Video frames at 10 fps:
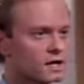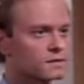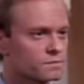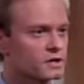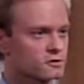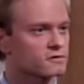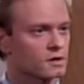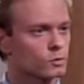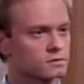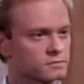I pictured
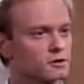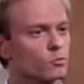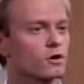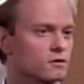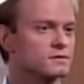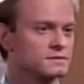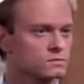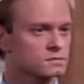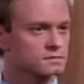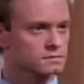someone a little more... Uh,
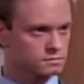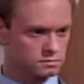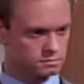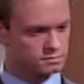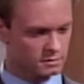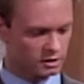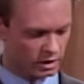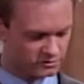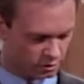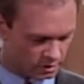not
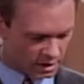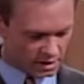quite so.